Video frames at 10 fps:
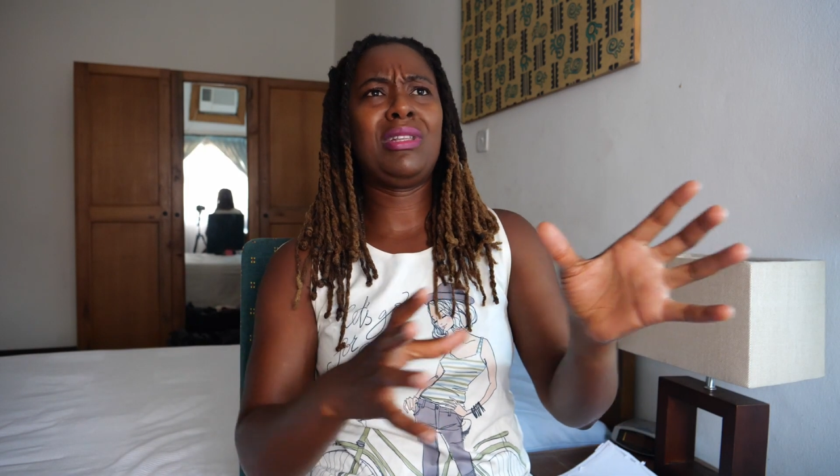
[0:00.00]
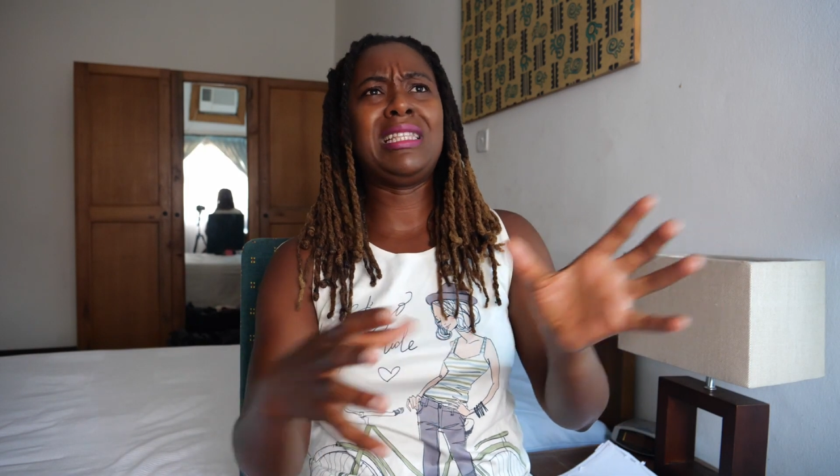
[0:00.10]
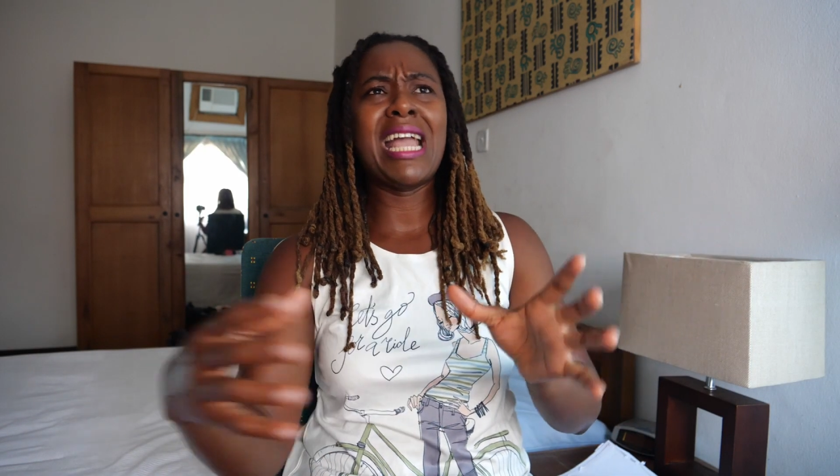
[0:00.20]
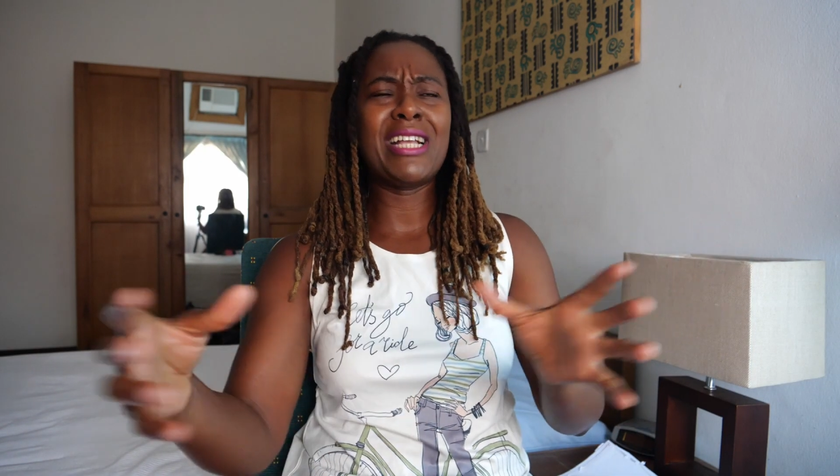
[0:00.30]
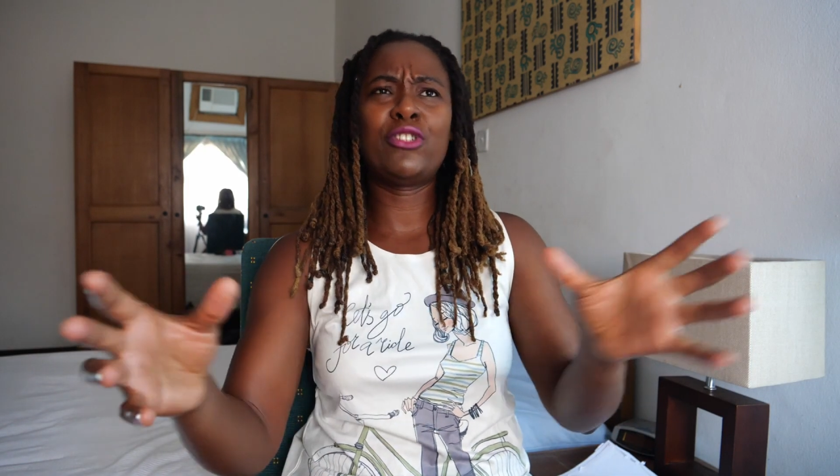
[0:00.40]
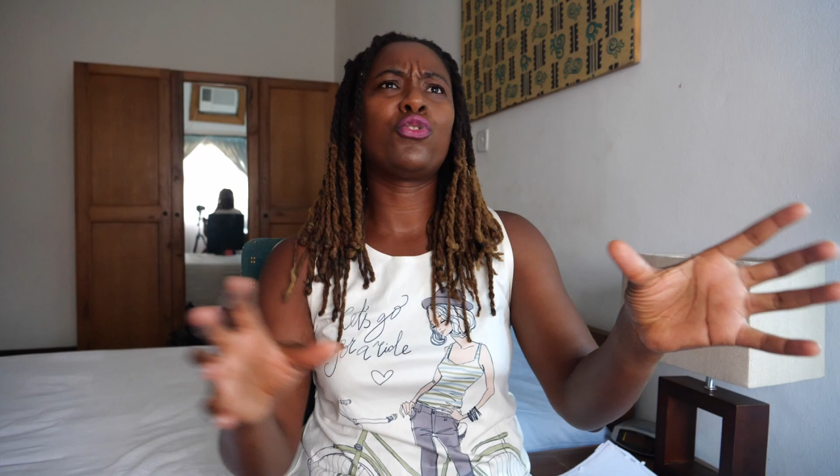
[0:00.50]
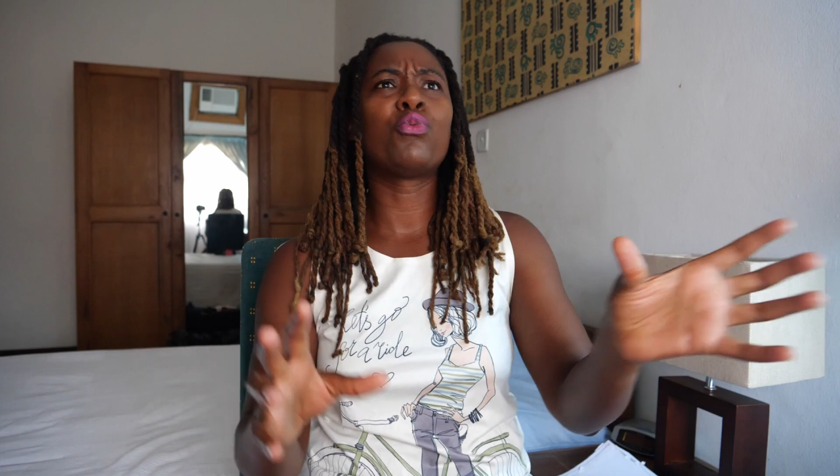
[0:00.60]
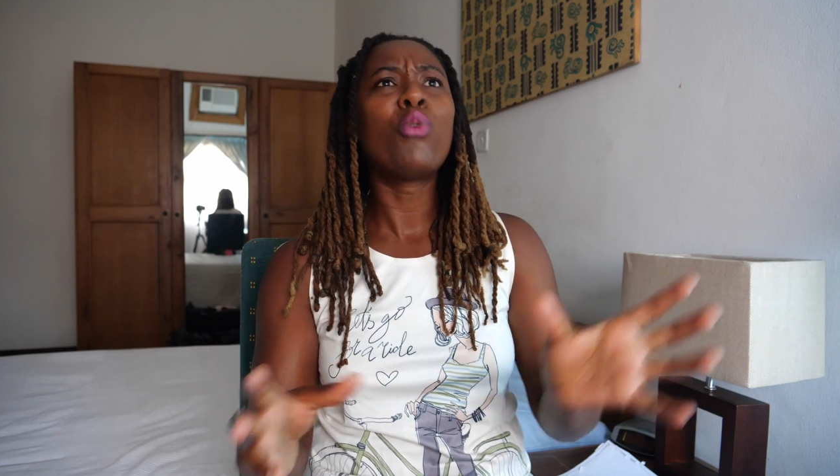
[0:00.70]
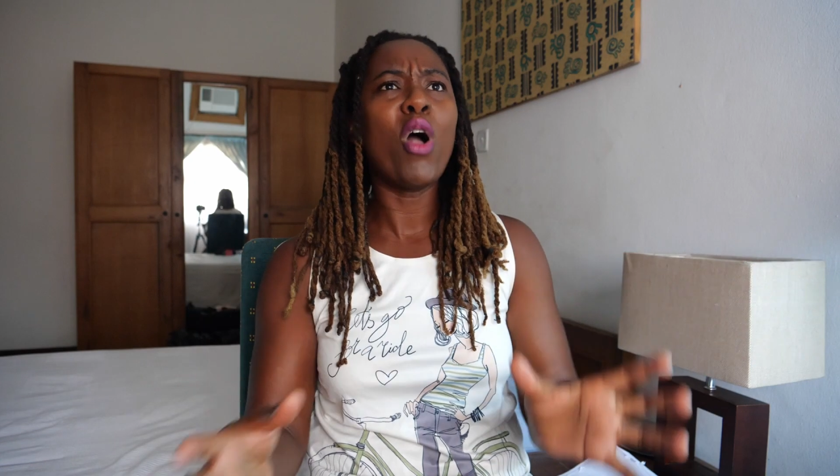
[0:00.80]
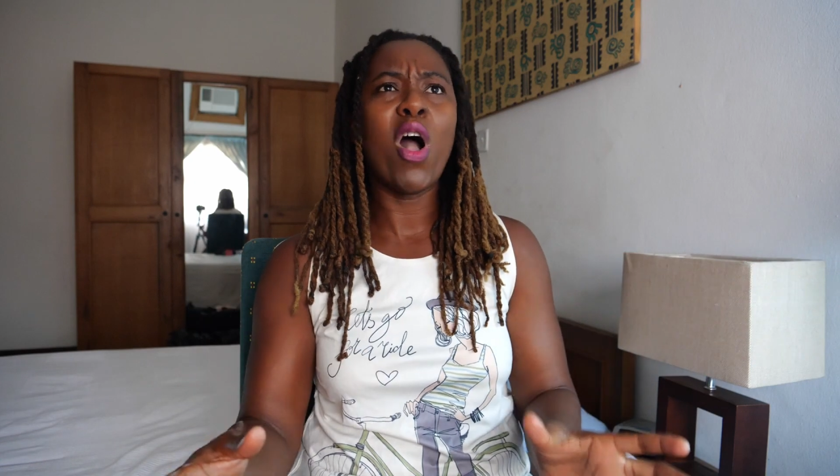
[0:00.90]
next to
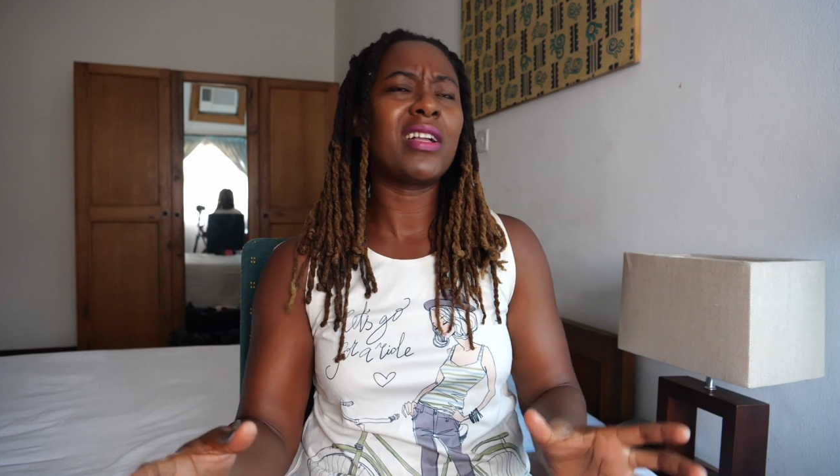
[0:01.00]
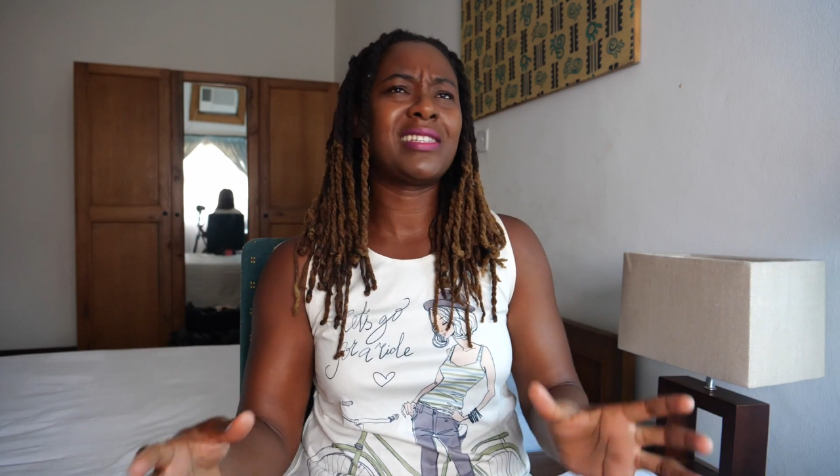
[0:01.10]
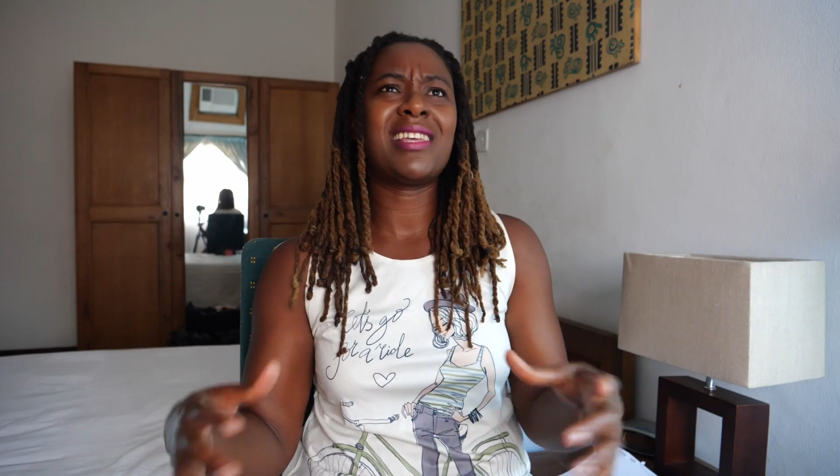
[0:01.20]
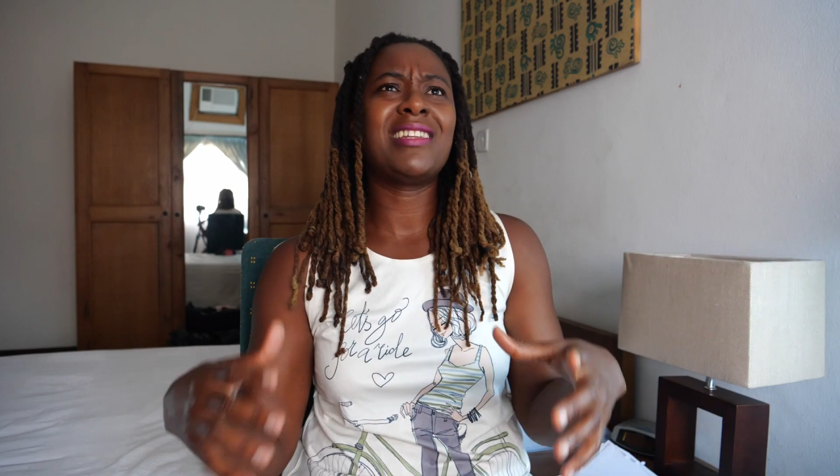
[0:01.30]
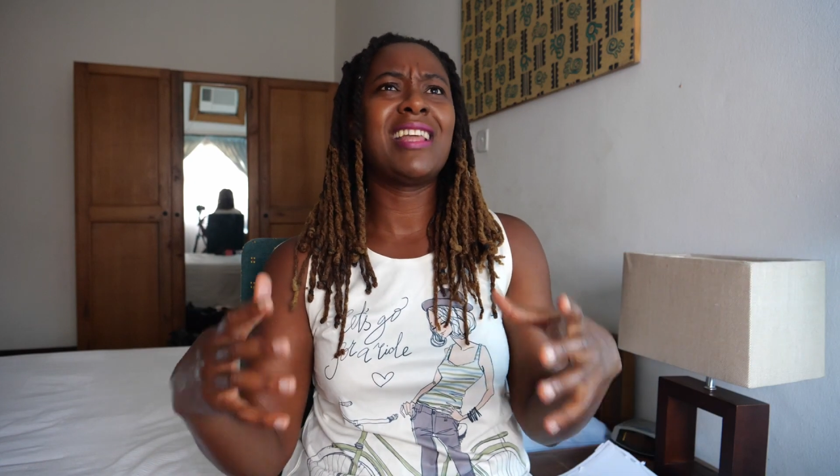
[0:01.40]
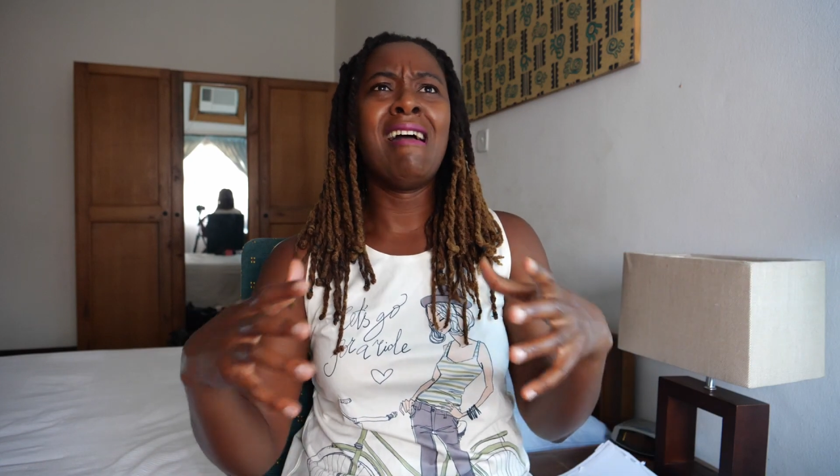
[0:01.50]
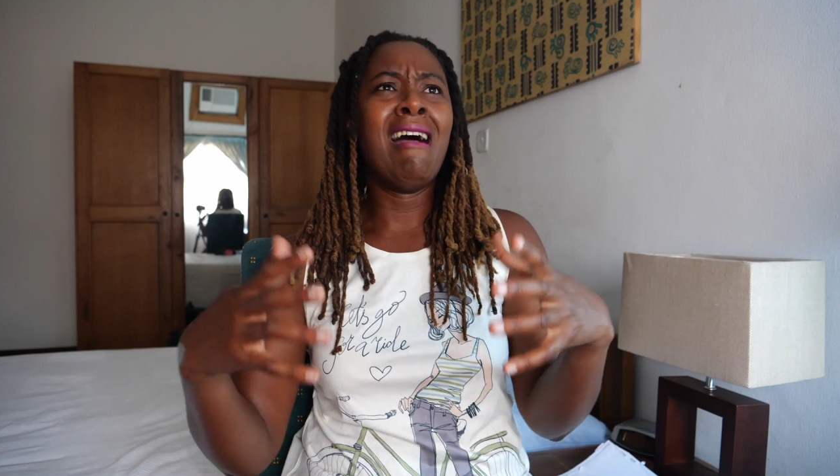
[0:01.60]
rocks, and